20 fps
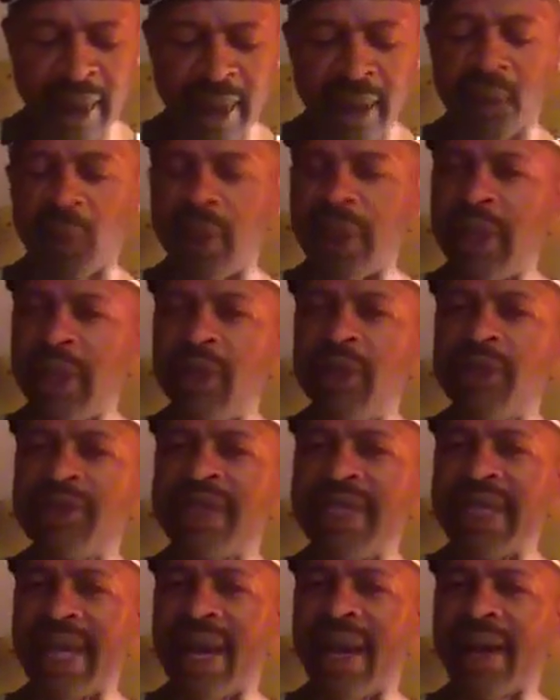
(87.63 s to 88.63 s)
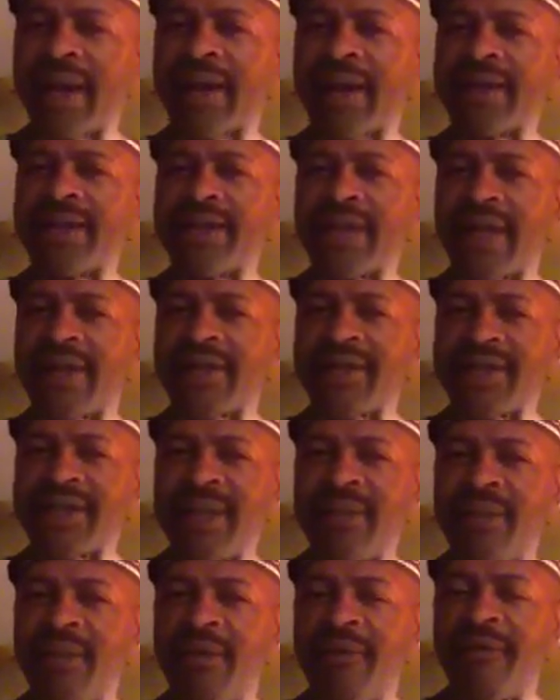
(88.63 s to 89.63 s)
We use the Ankh as our
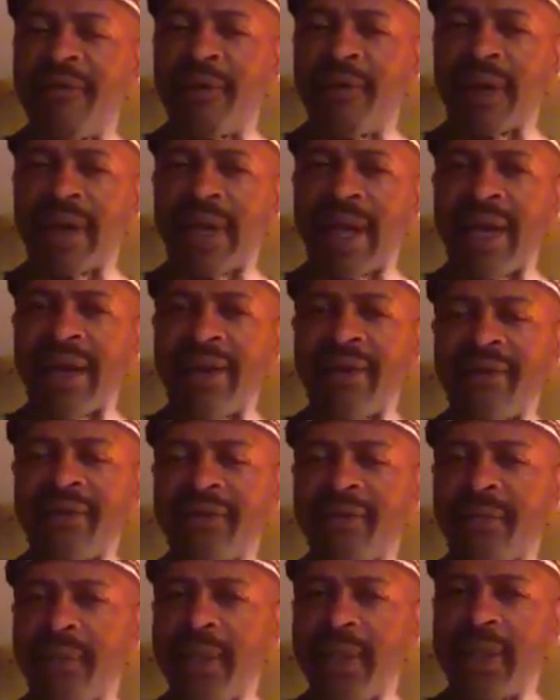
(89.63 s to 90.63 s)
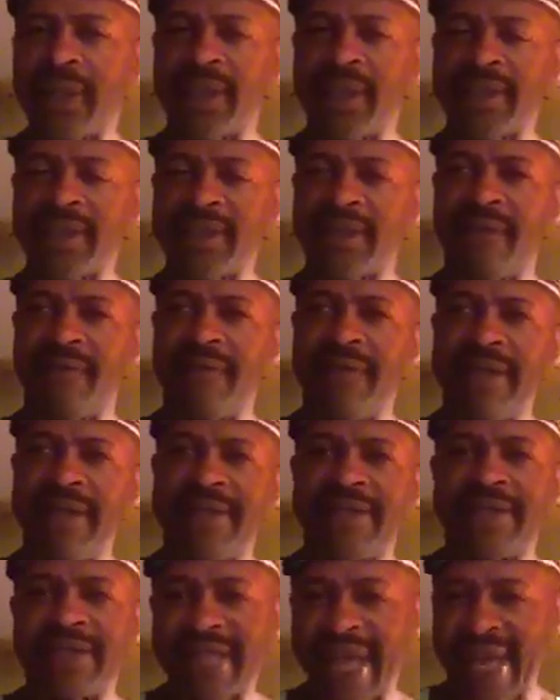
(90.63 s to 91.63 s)
symbol for life because of the
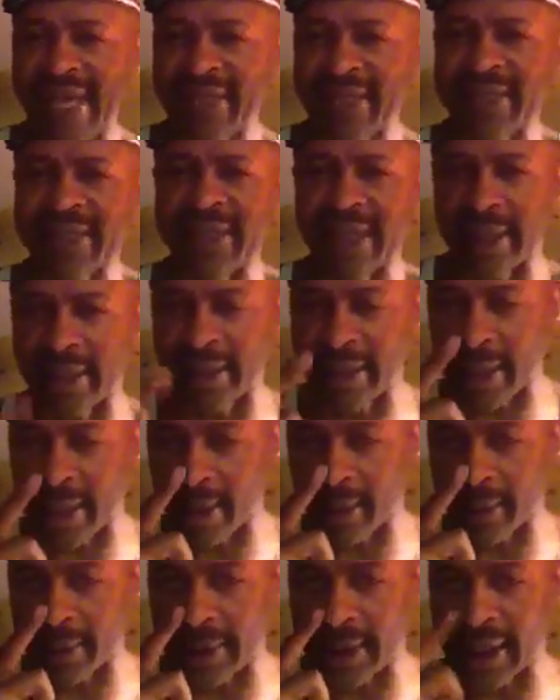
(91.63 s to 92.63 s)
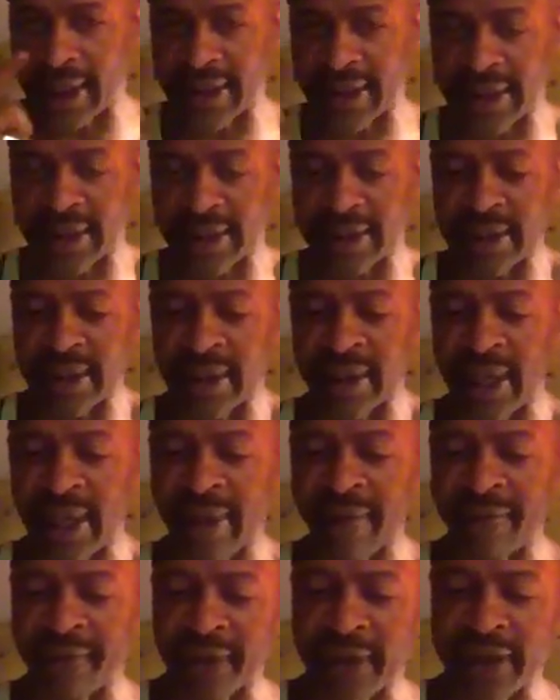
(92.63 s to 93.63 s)
status that it held in ancient
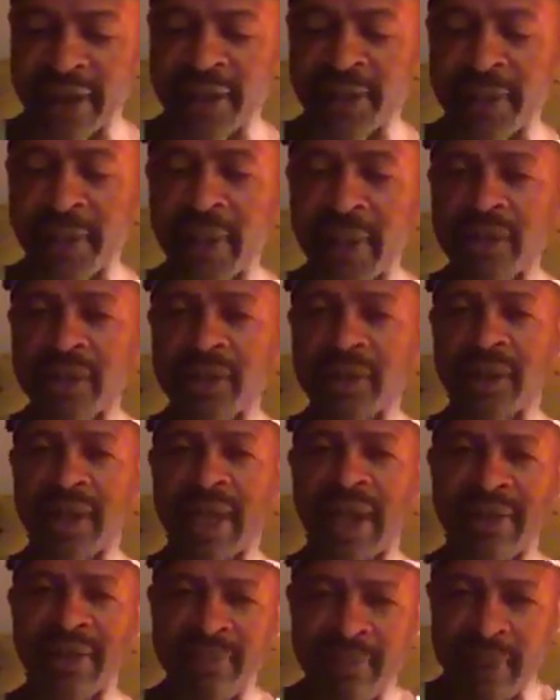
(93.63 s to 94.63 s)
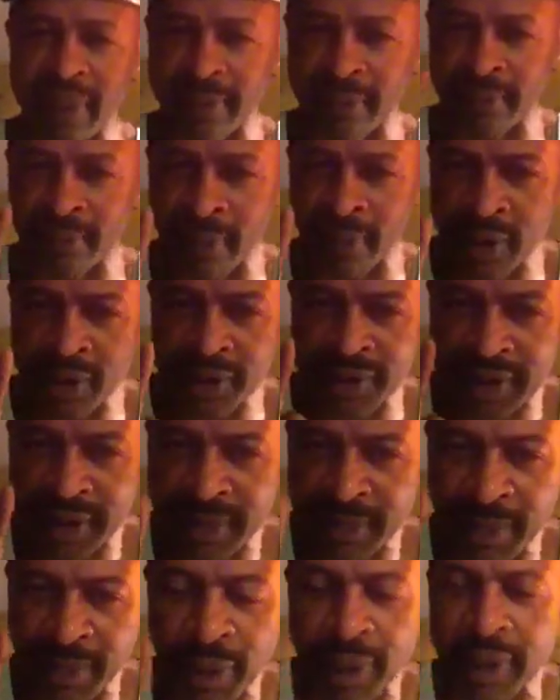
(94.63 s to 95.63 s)
African spiritual life, but most
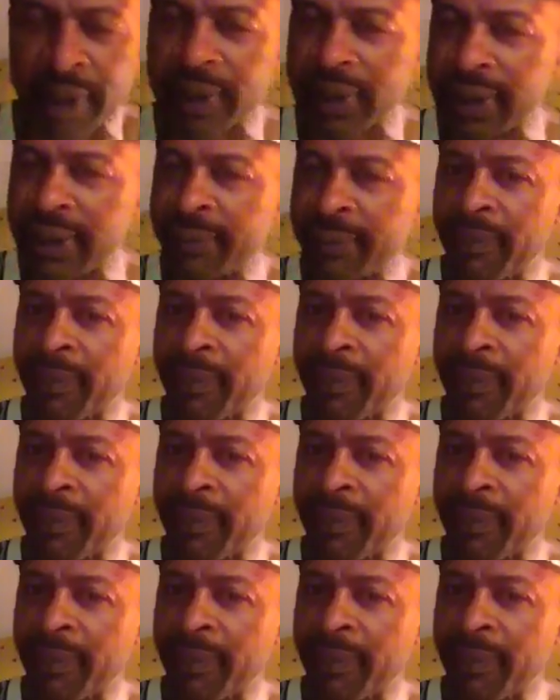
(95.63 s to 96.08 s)
importantly,